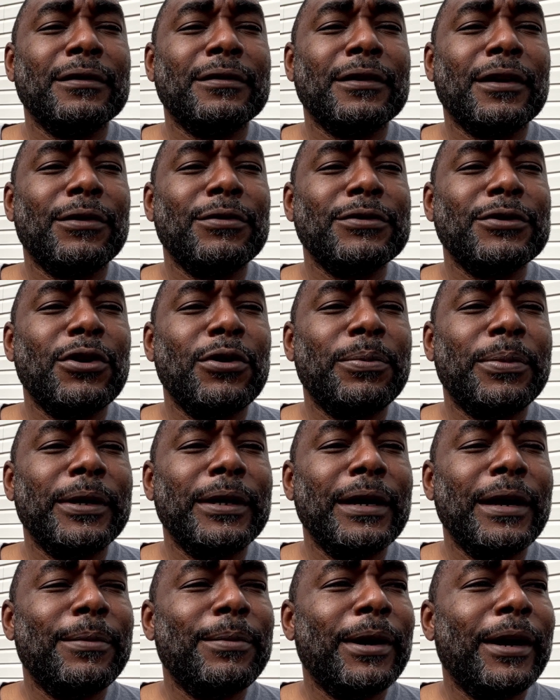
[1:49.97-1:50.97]
I was hoping
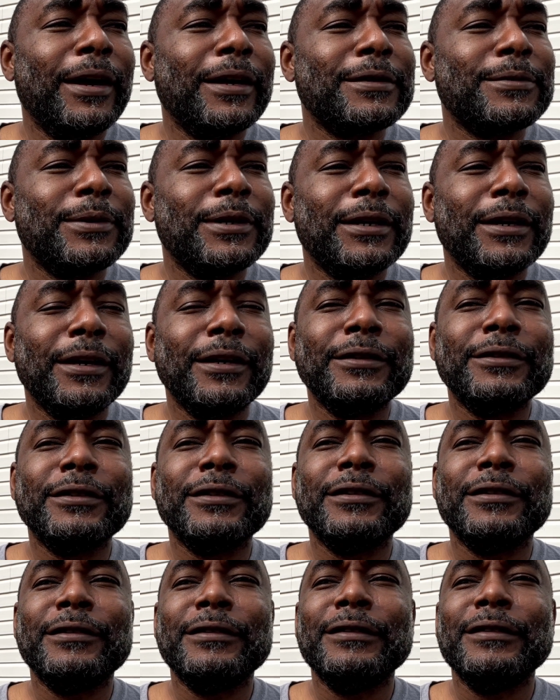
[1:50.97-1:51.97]
that my
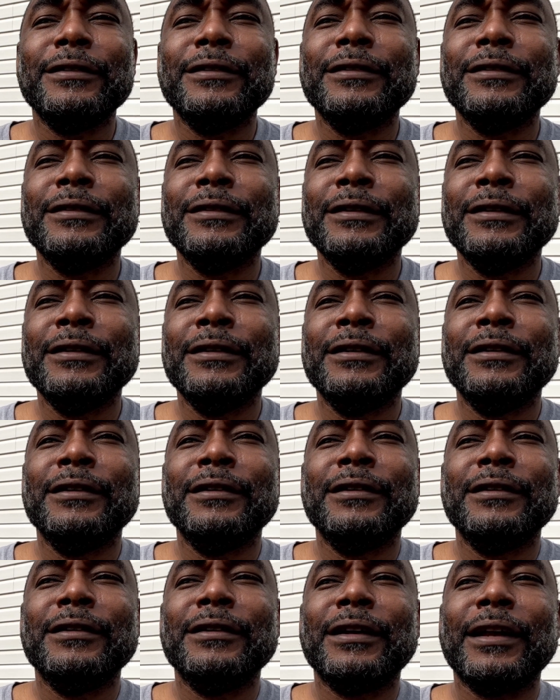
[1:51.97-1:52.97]
explanation
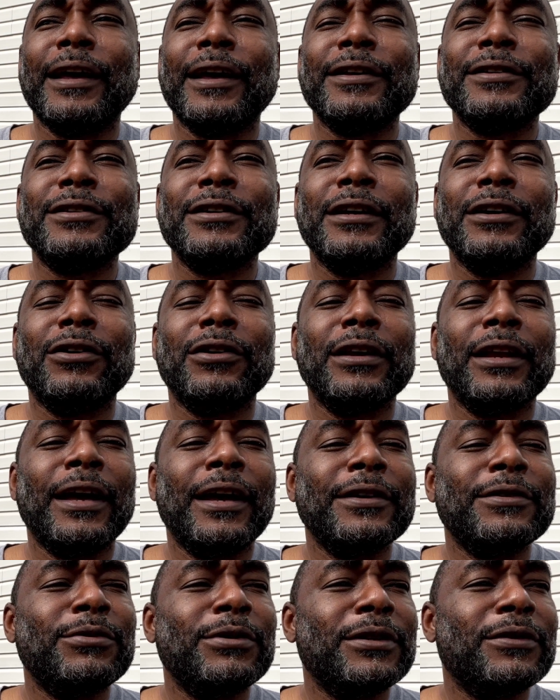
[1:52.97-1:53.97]

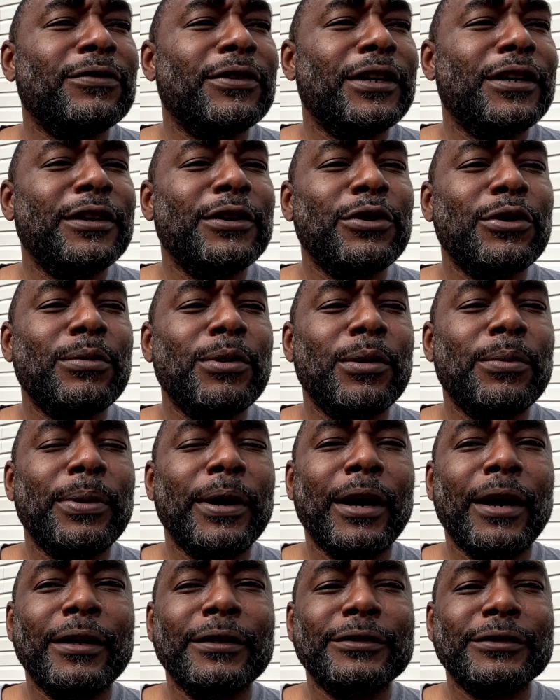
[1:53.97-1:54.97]
last week's video about
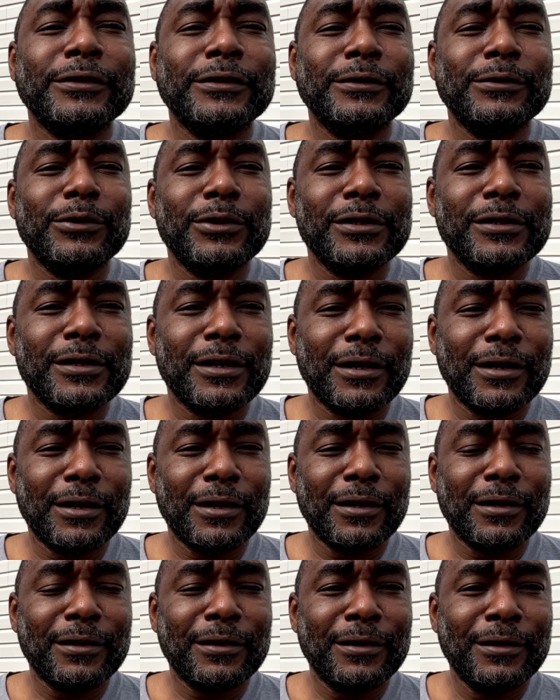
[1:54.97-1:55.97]
passion was
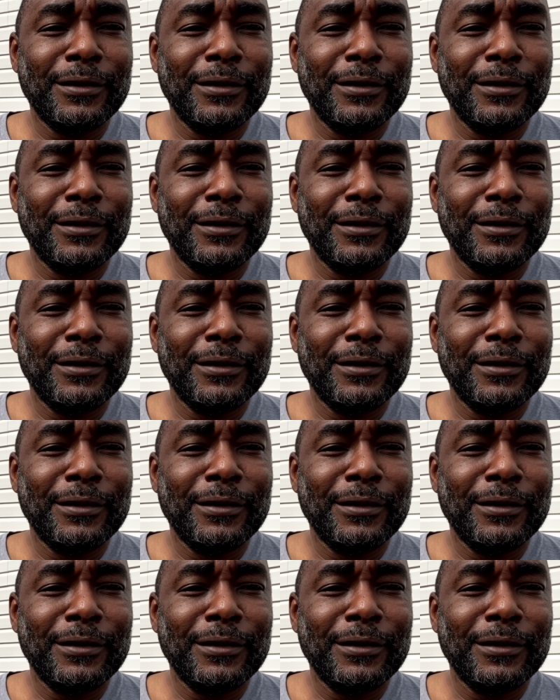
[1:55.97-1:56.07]
a